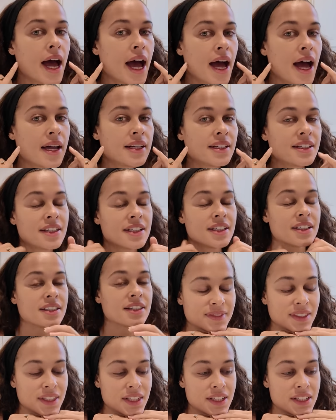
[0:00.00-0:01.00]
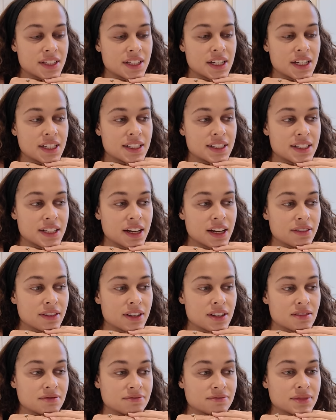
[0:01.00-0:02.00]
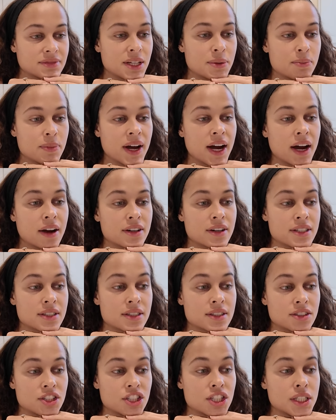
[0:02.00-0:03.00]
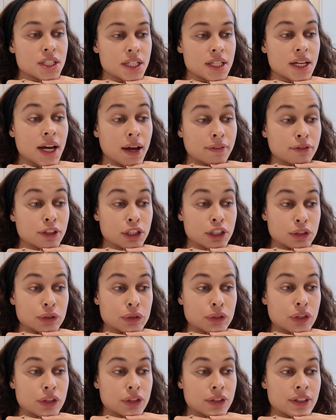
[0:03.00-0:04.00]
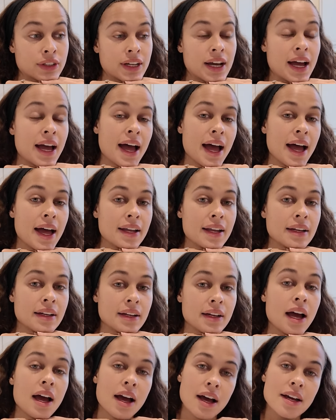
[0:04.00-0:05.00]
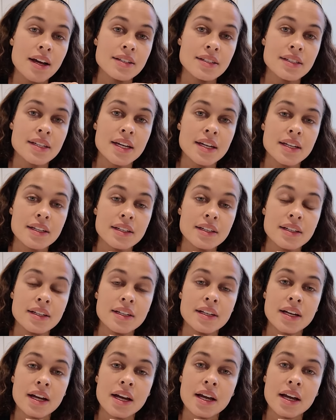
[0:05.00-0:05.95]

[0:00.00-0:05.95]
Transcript: And silly Sarah in Paris, she did have gluten and her skin